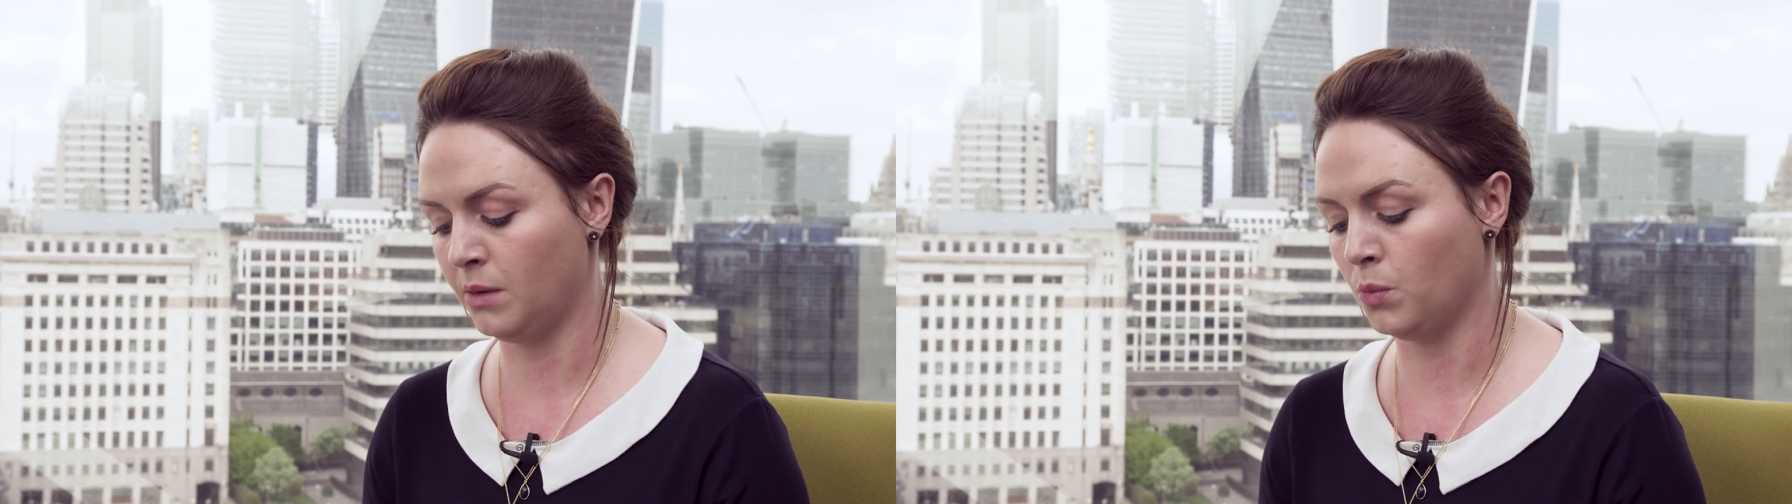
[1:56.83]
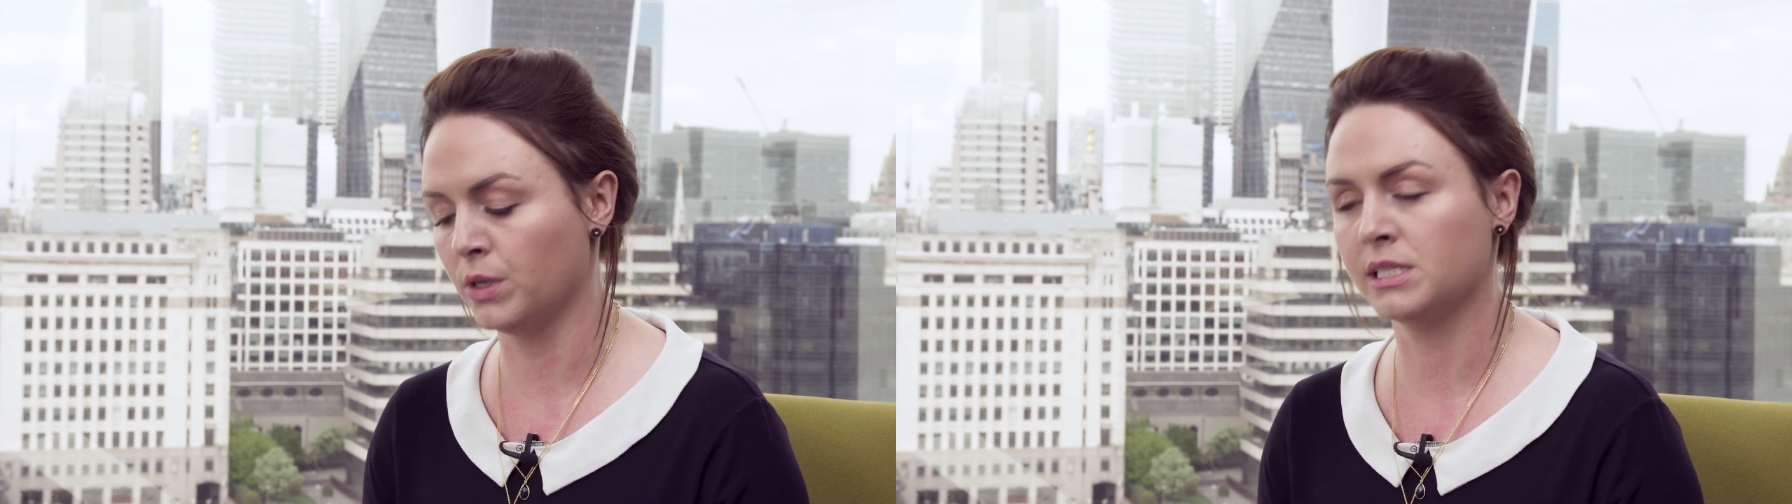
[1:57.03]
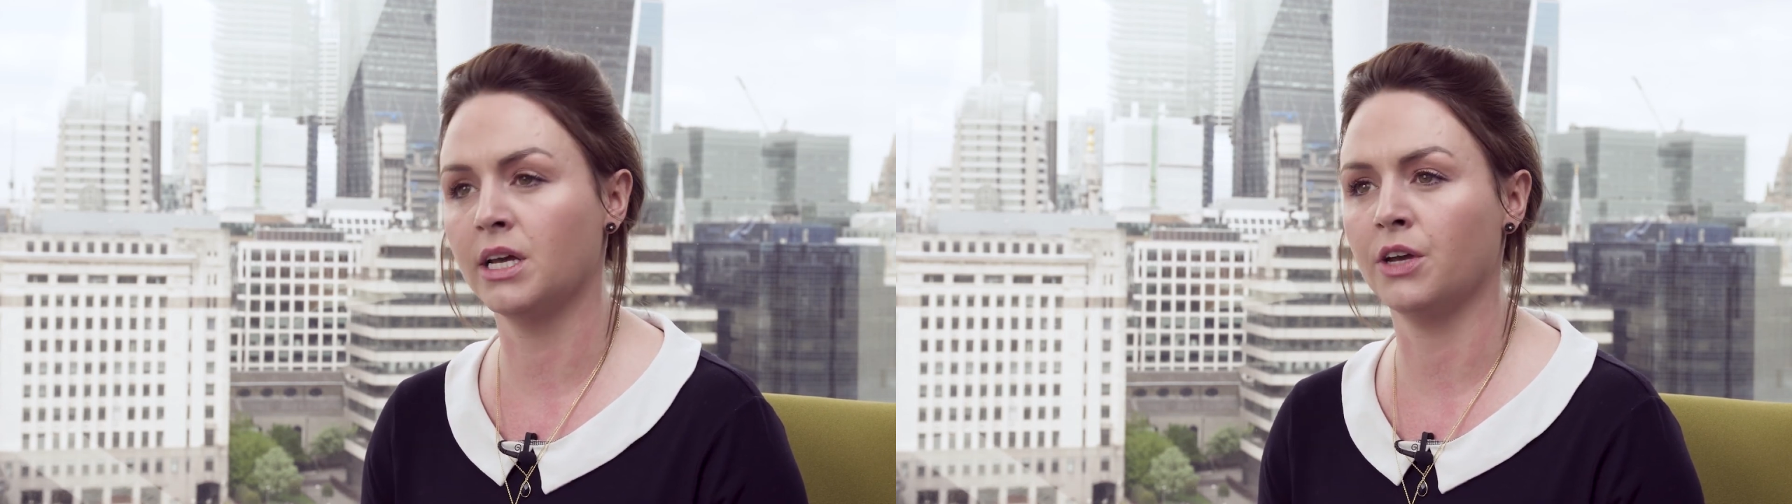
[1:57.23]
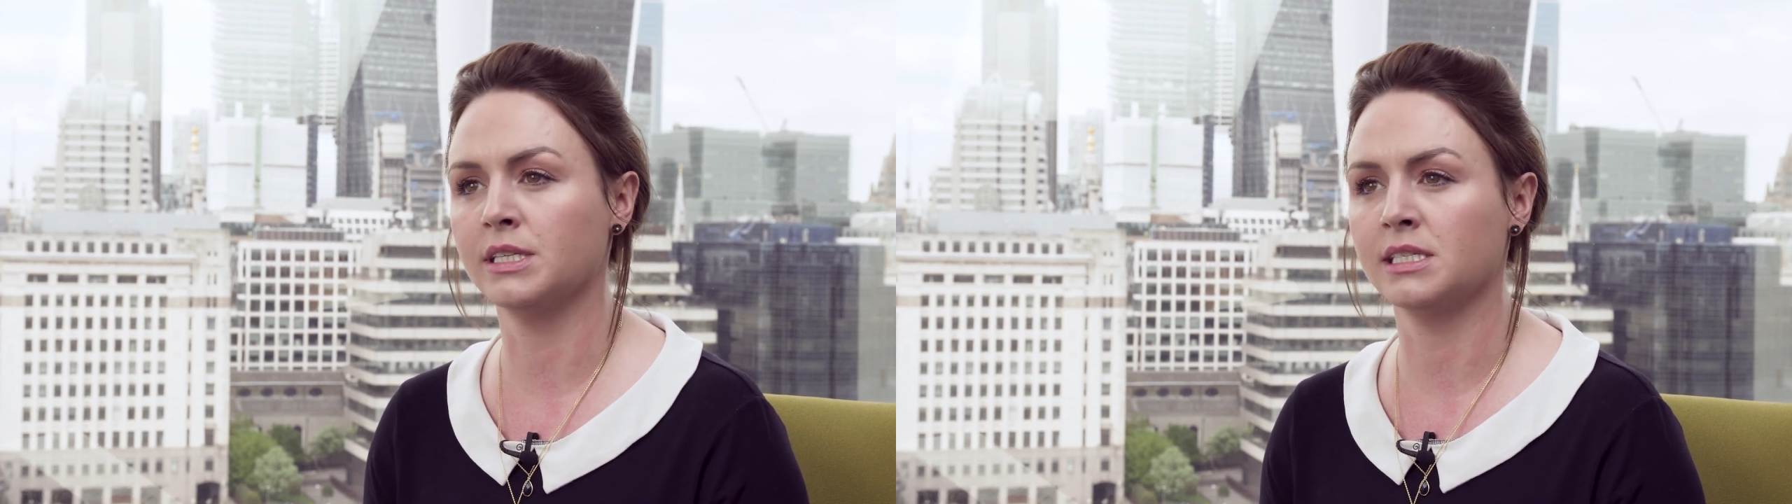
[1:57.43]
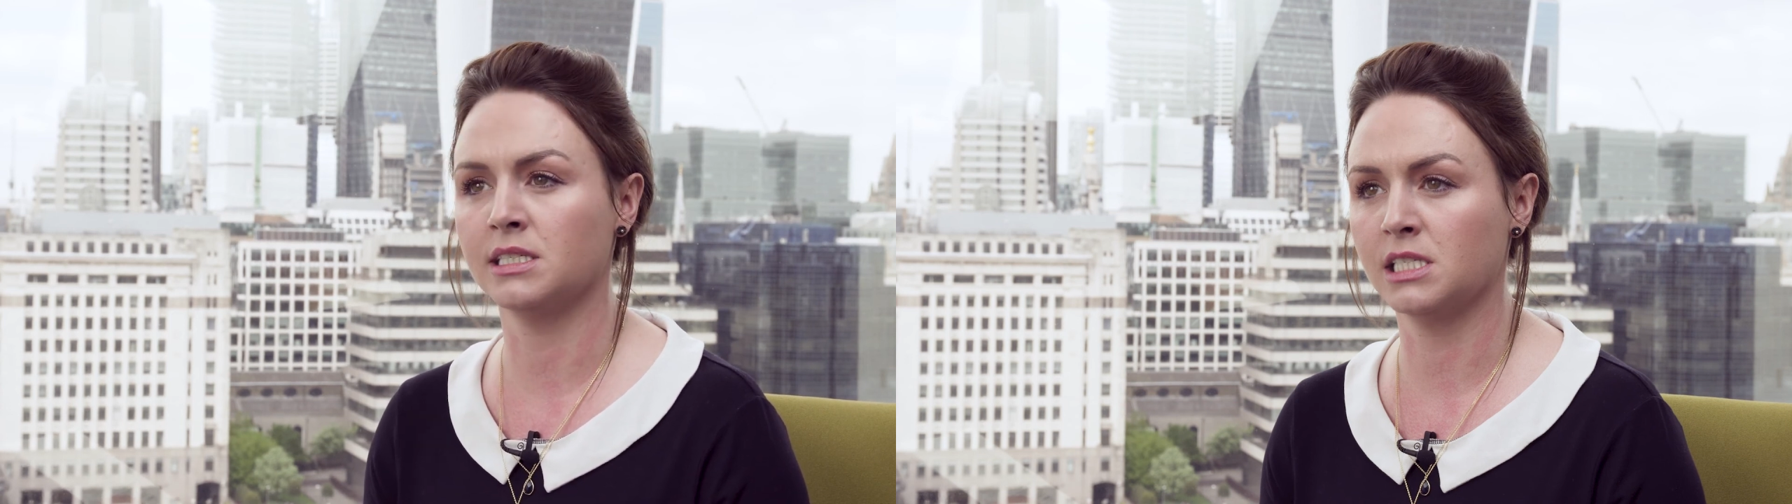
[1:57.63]
in what is known
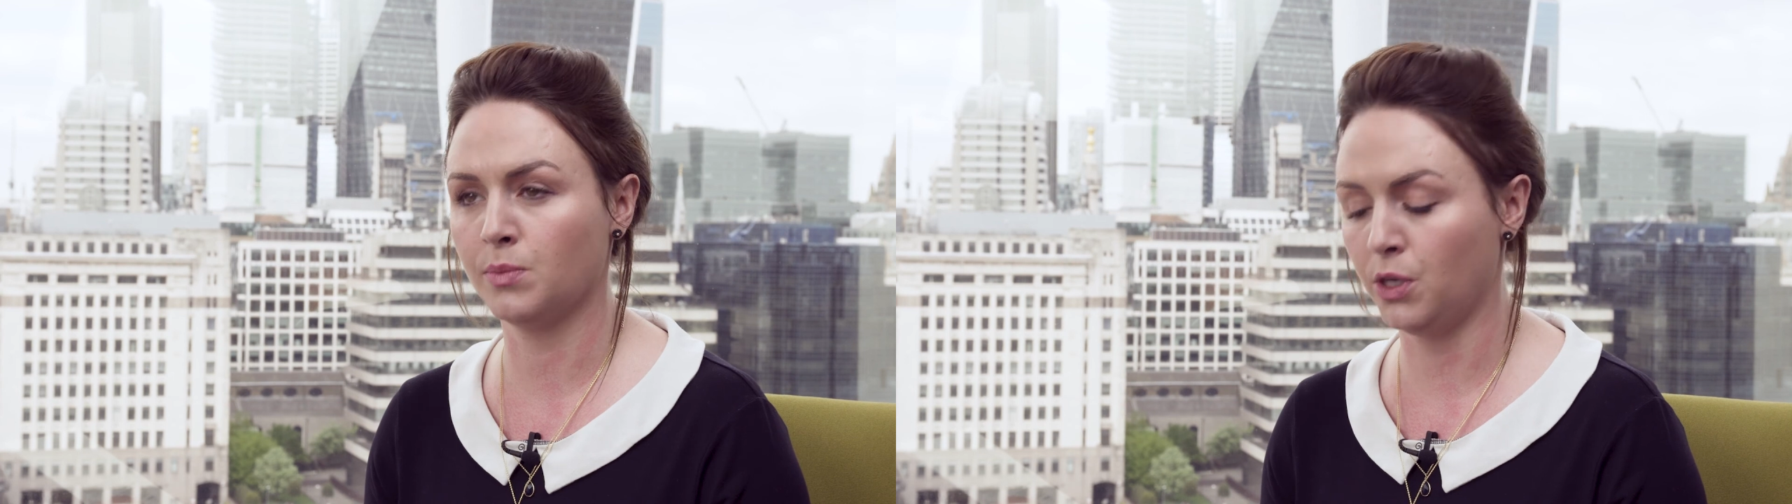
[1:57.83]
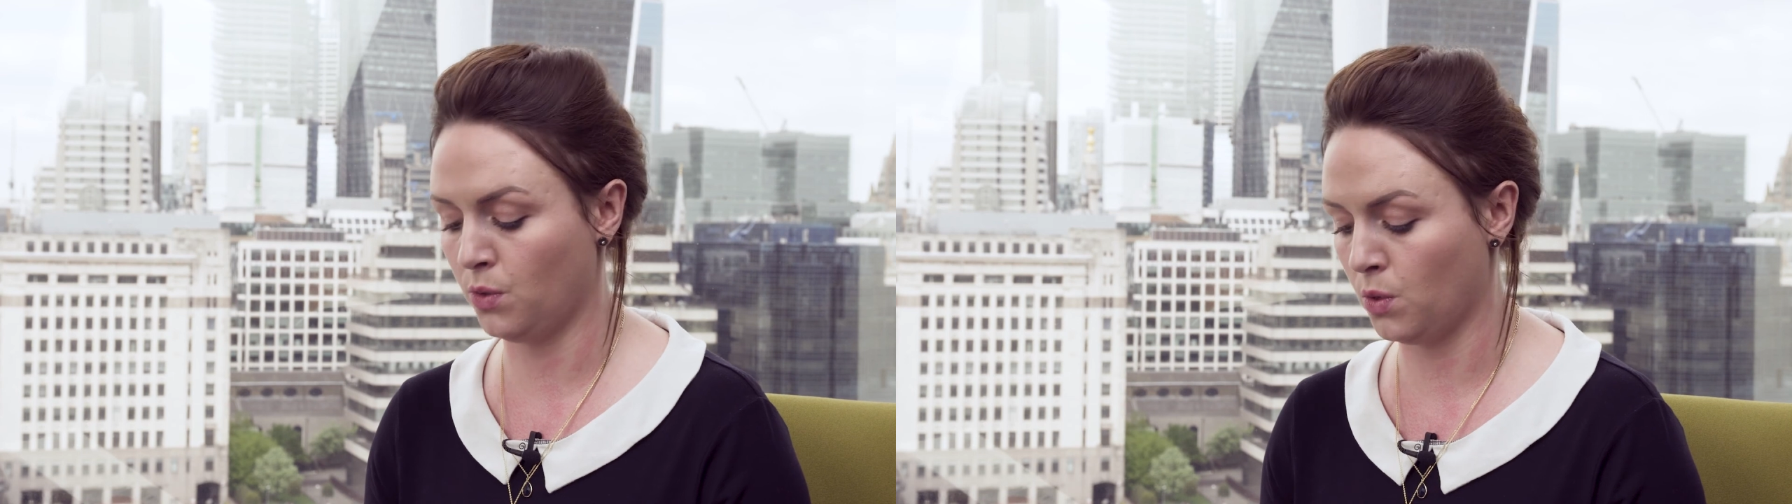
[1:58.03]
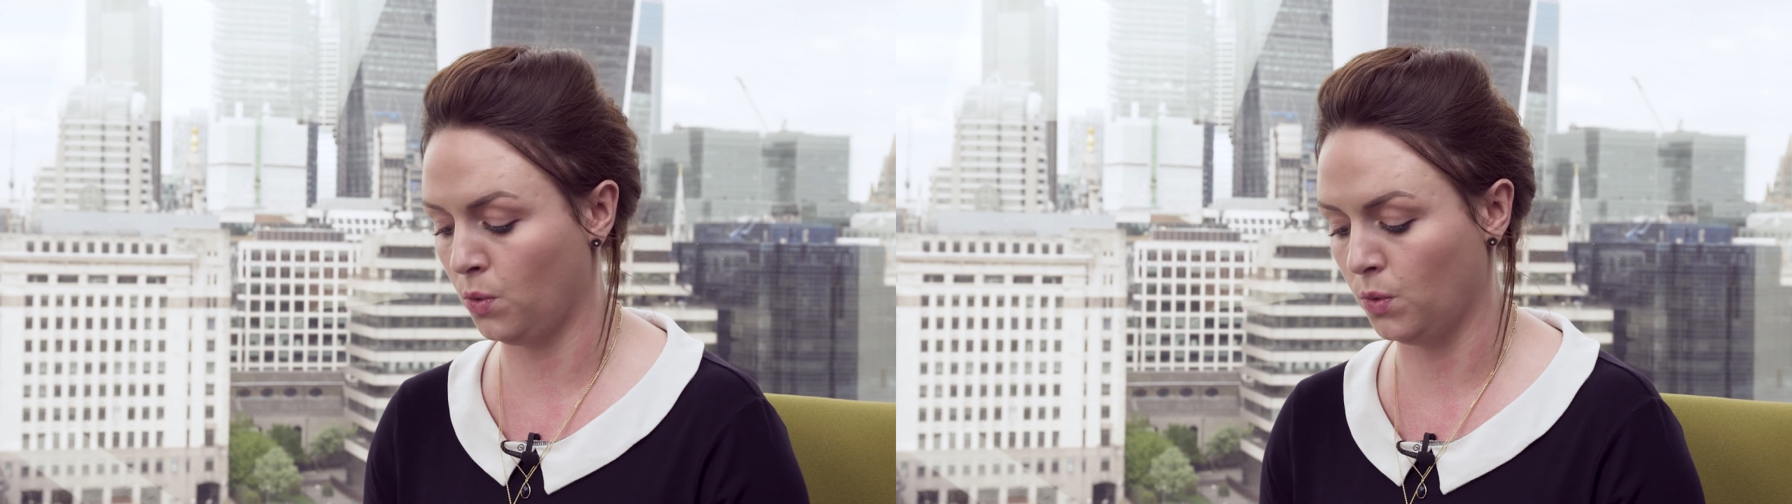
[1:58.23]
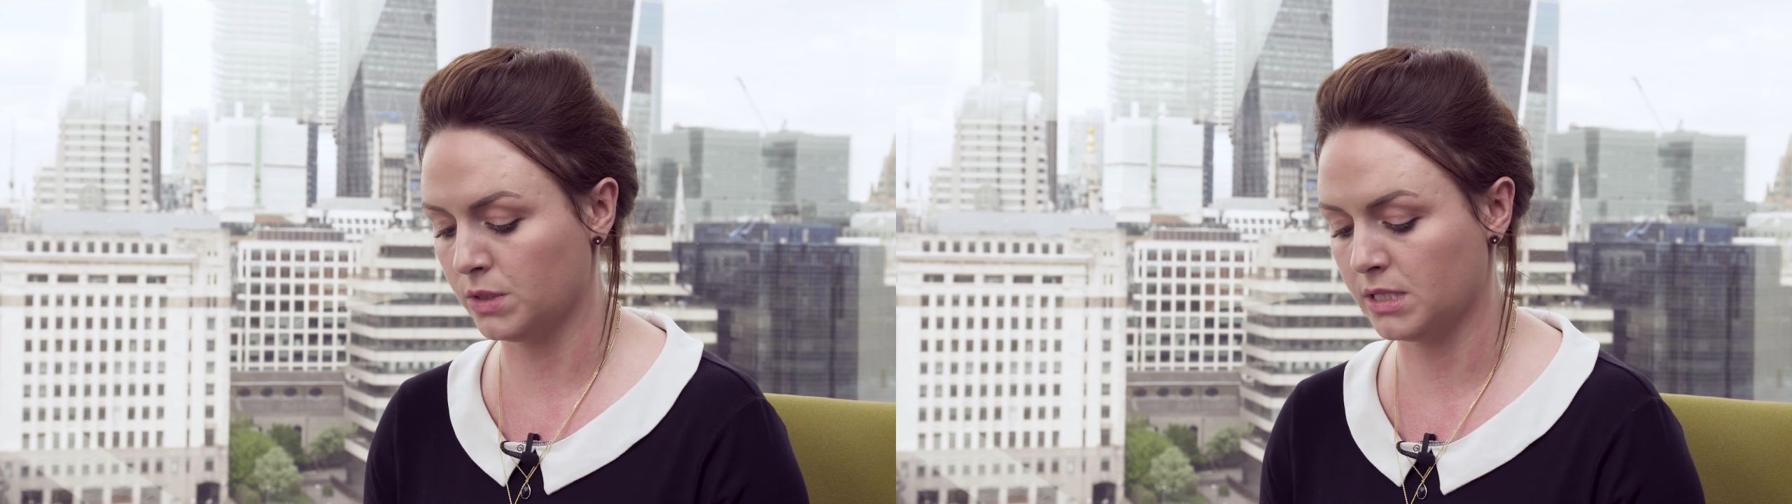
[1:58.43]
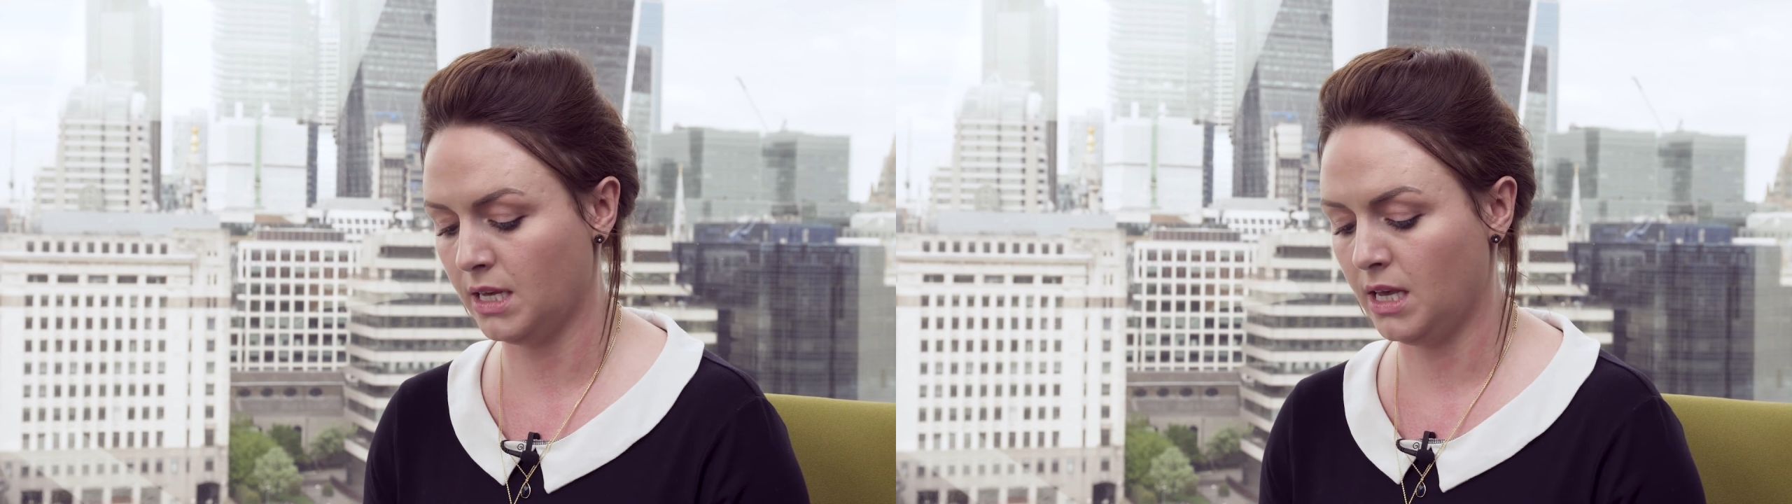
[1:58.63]
as a dispute
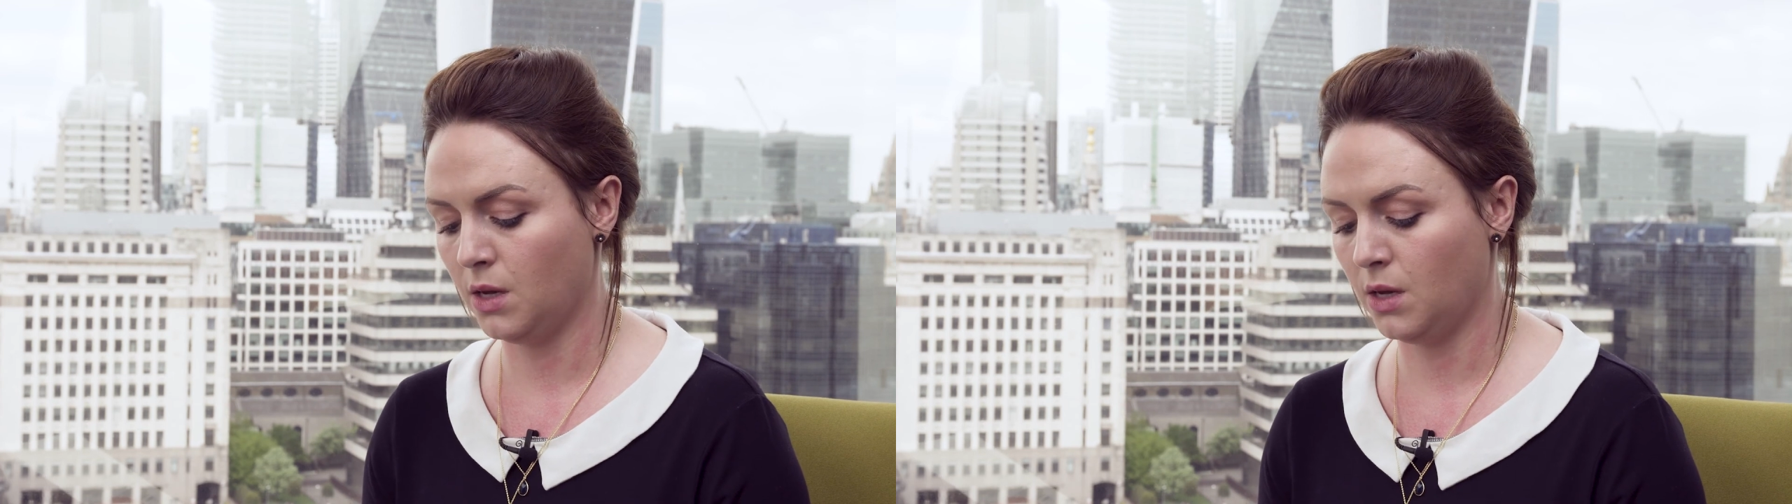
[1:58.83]
clause,